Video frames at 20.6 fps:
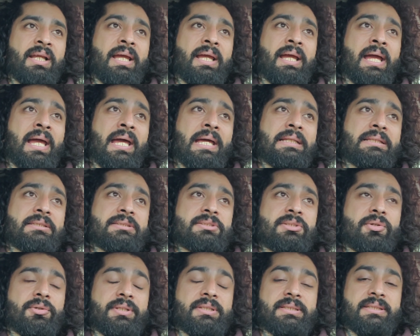And
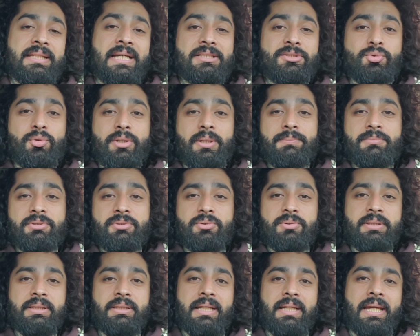so that's what I'm
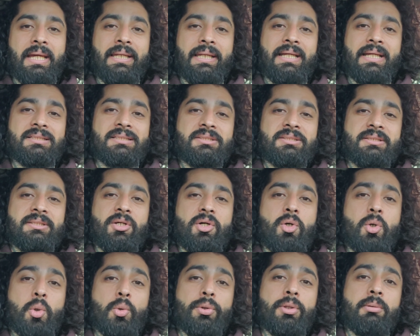doing, and that's the
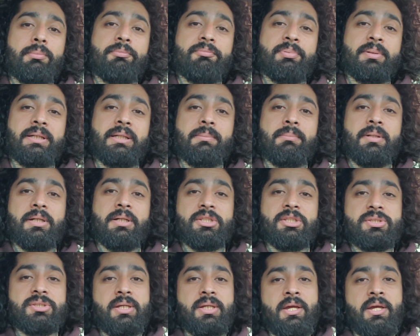hold up pretty
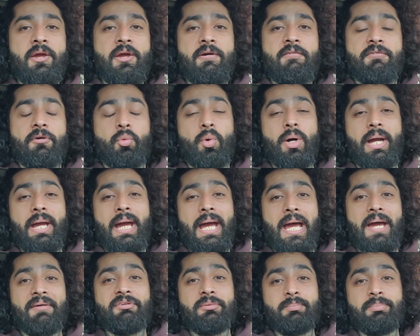much for why I
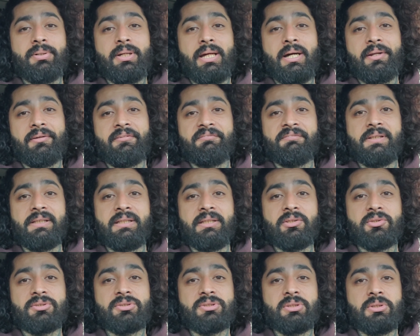haven't put out a
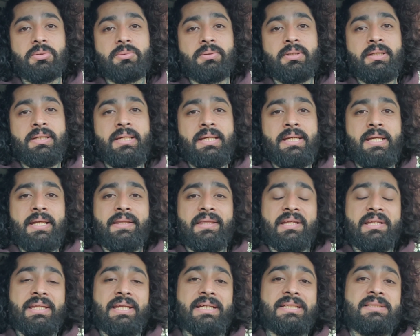video. So
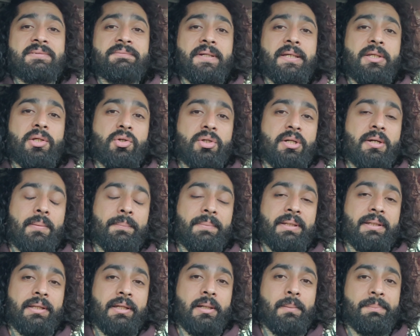the next video
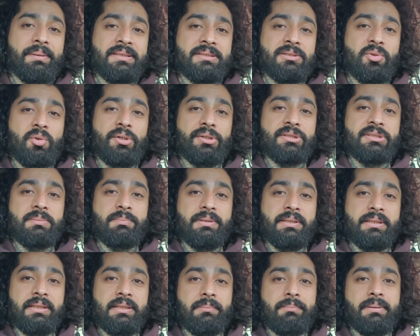coming up is going to
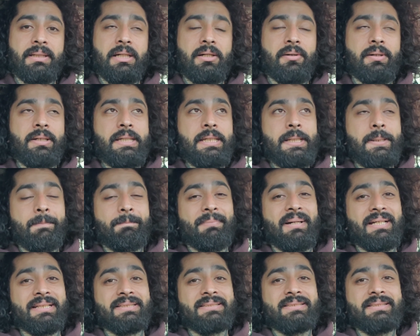be about
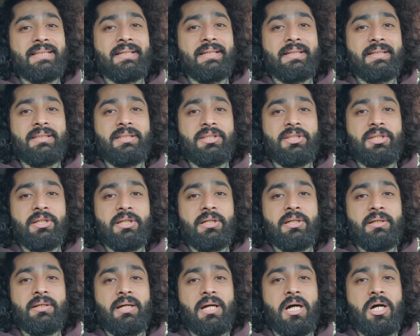my second
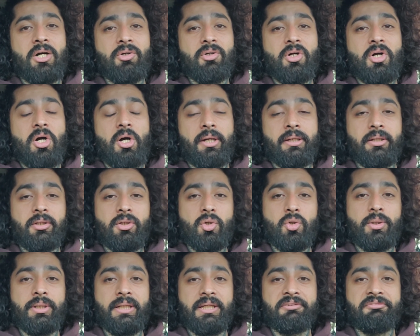year alcohol and
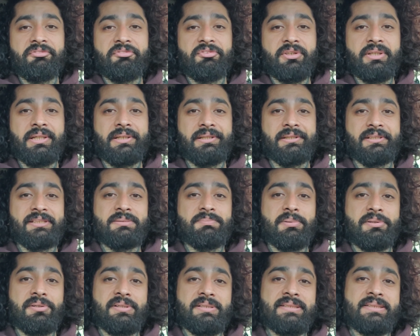cocaine free, and the
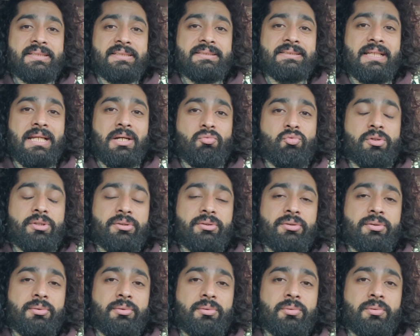experiences that I
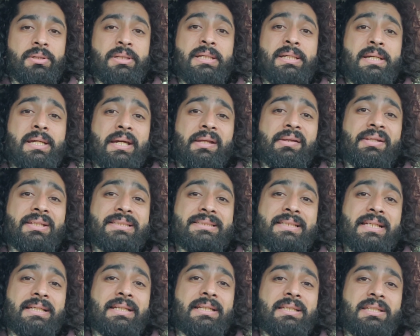went through in the
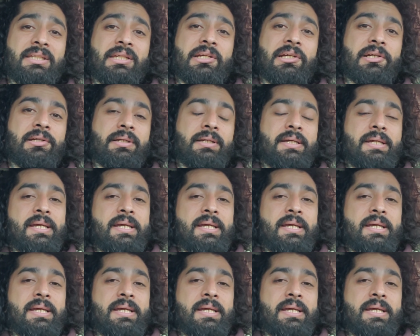second year.